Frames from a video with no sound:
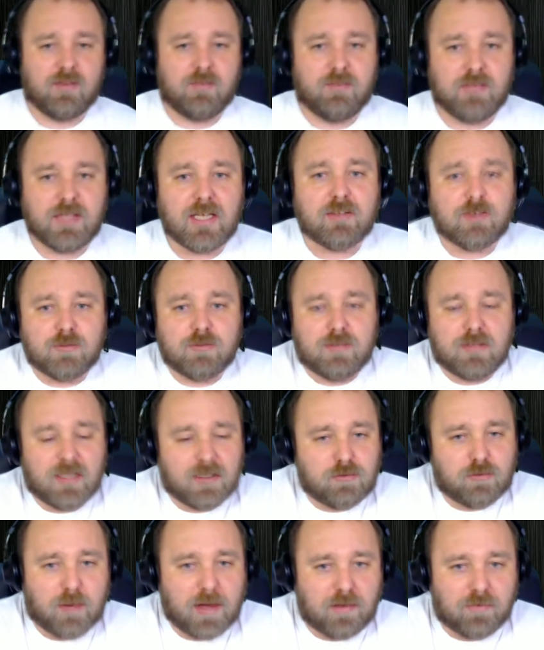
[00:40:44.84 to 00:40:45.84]
again,
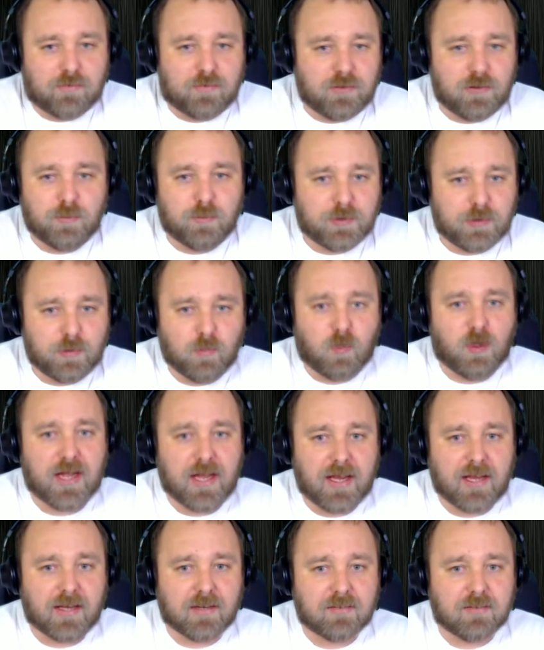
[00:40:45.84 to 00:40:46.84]
that's the way I feel with the One
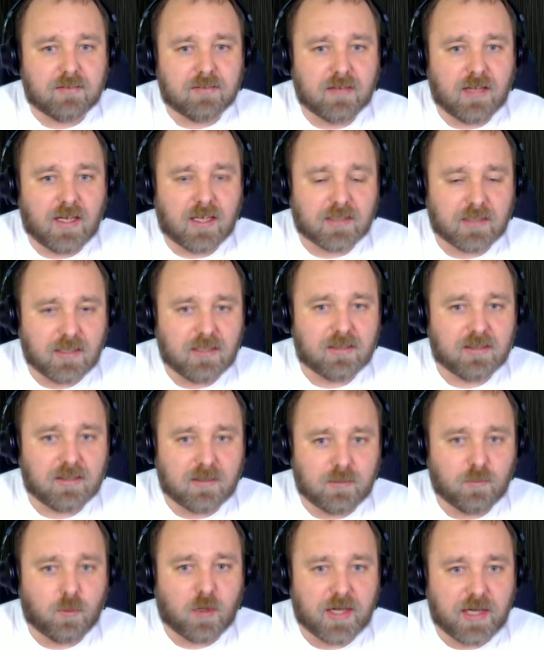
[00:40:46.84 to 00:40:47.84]
X. I think that
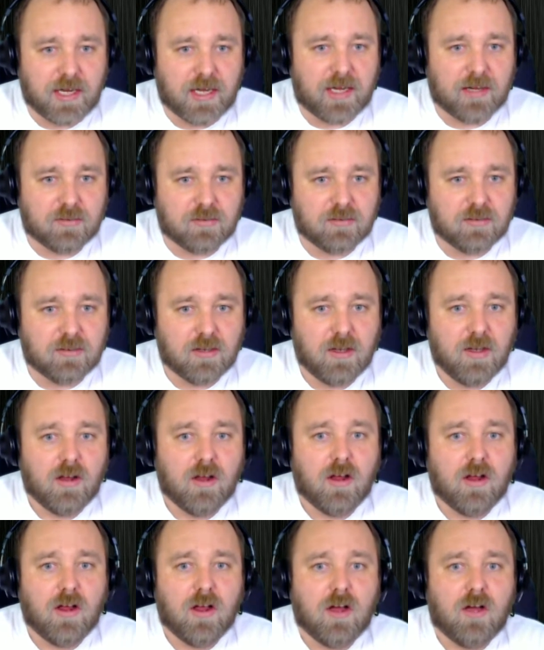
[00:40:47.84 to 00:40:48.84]
the One X,
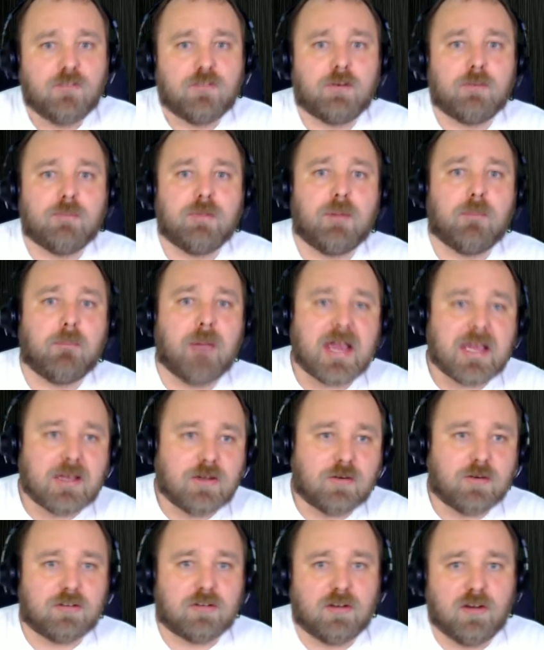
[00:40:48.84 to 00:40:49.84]
from the
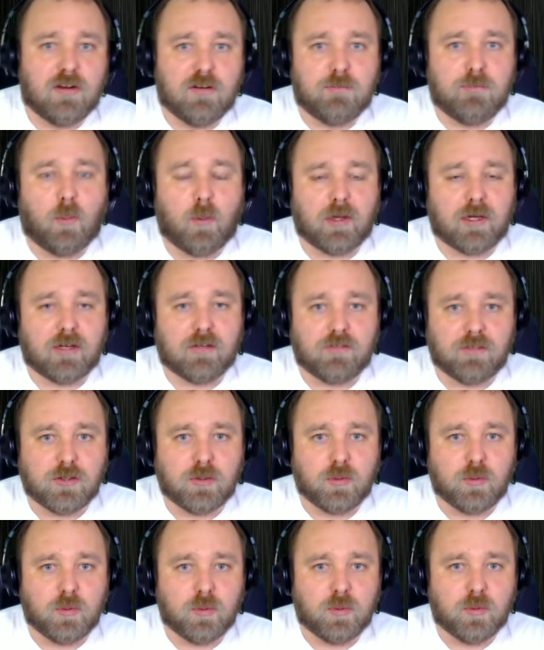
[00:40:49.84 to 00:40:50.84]
Microsoft point of
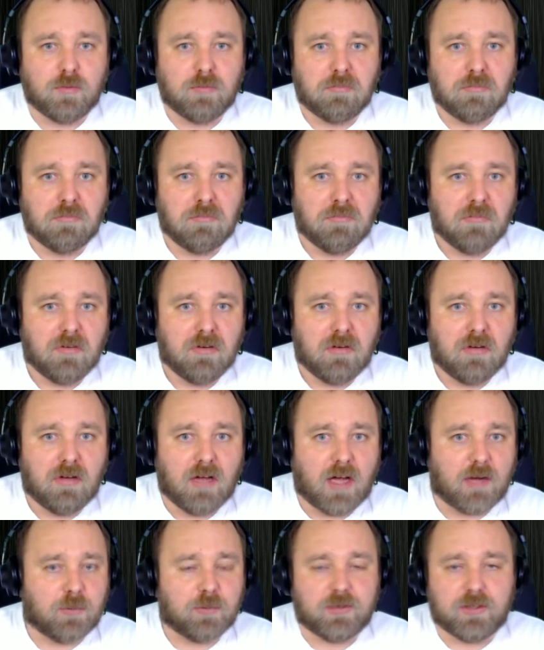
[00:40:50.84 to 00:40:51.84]
view,
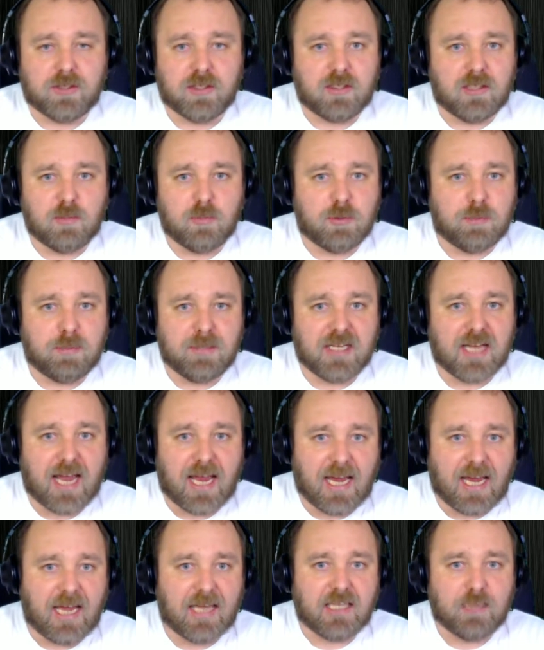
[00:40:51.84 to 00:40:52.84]
I don't think they would be in
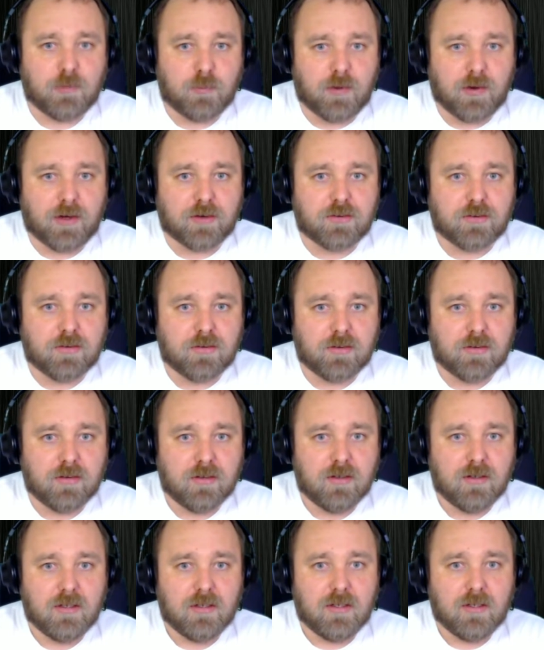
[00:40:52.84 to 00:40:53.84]
any rush
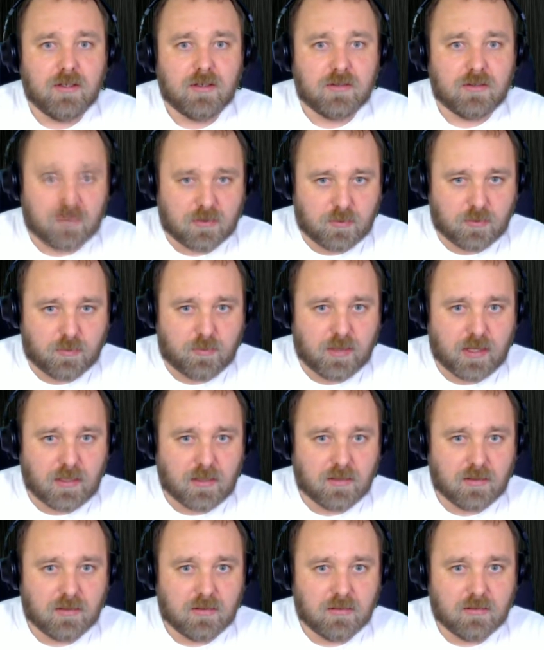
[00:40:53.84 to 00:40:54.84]
to
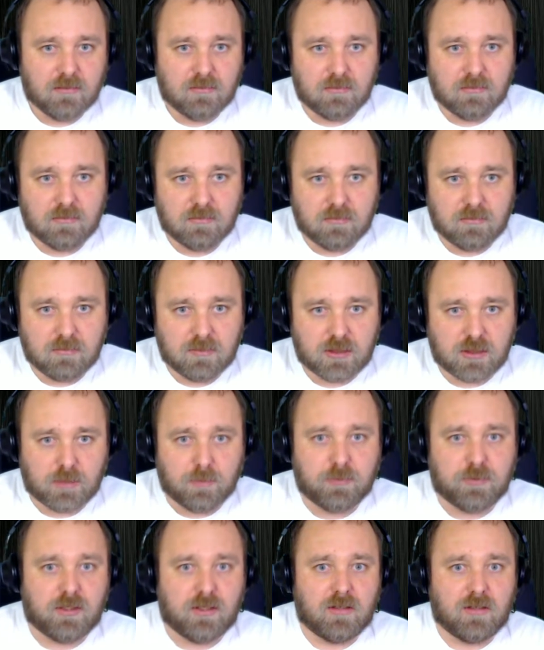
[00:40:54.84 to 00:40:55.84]
create
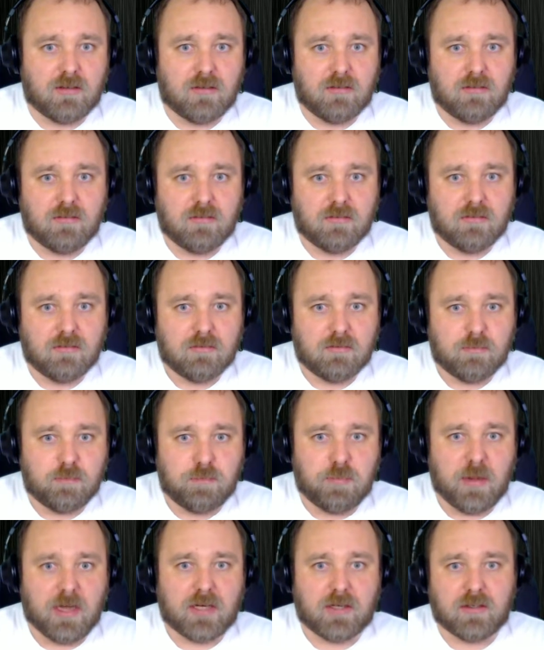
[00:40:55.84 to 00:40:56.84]
something
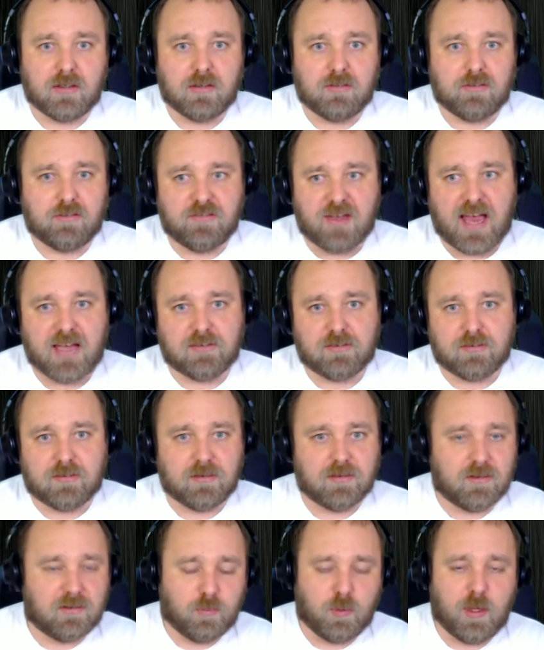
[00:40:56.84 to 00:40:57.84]
bigger,
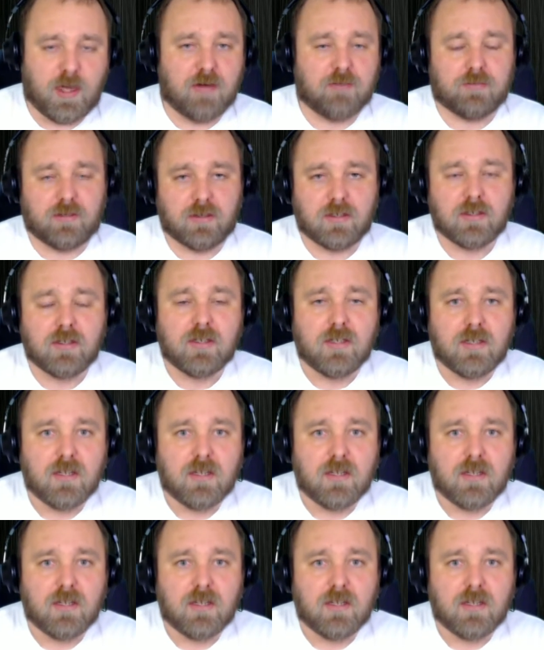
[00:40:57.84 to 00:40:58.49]
faster, whatever. And the